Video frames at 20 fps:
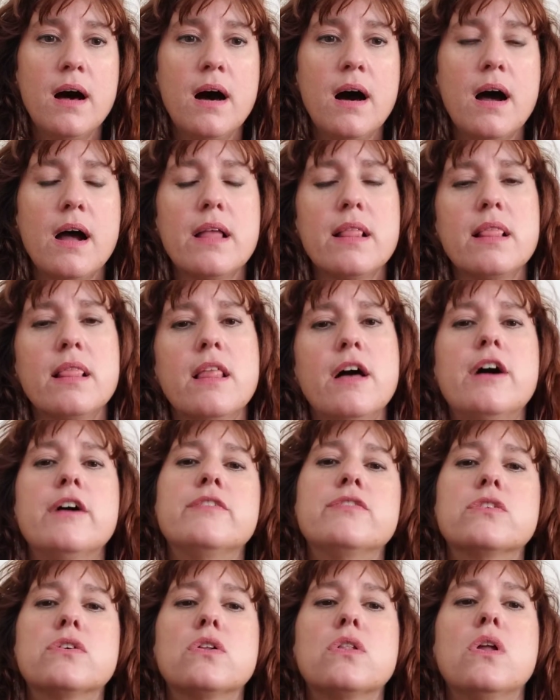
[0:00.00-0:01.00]
I
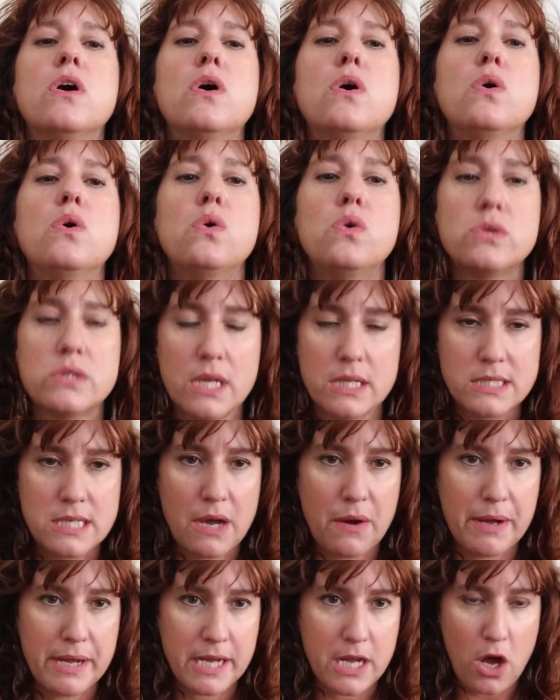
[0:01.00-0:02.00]
love clothes. That's
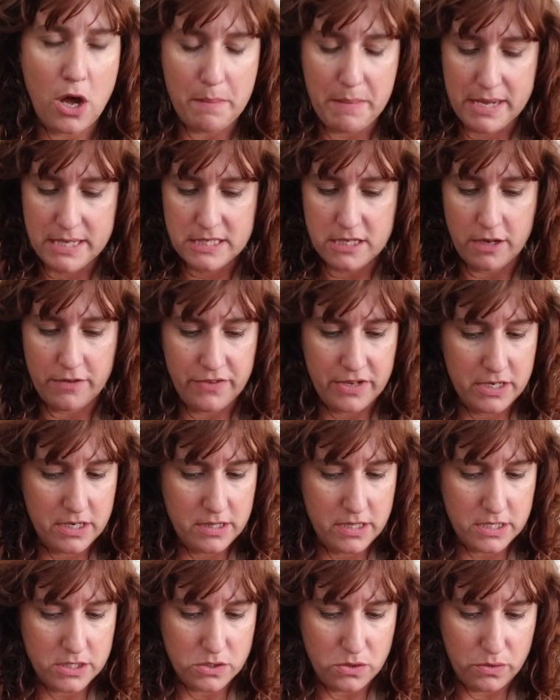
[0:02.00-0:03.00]
how I got myself into
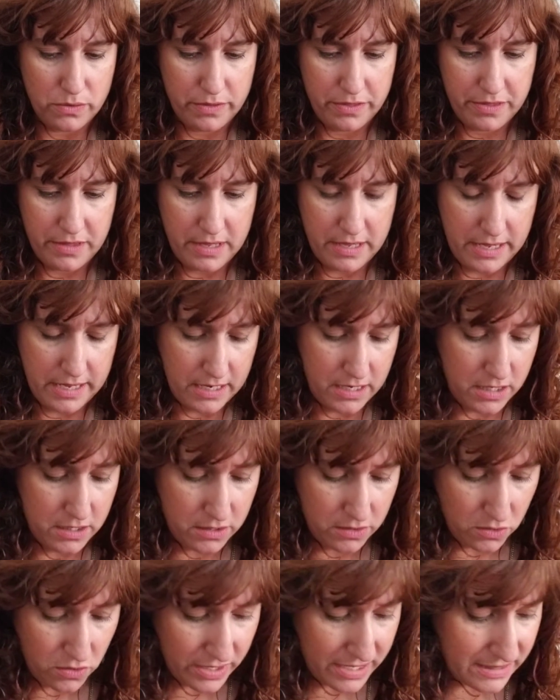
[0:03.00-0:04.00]
this whole thing.
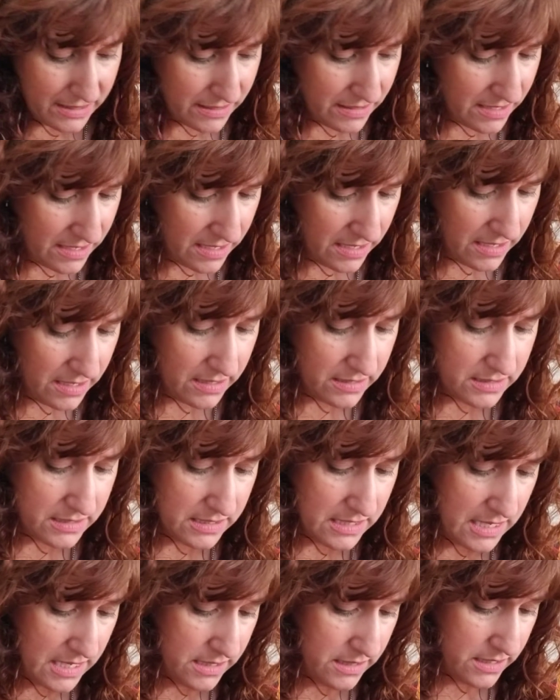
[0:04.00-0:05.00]
Look at these.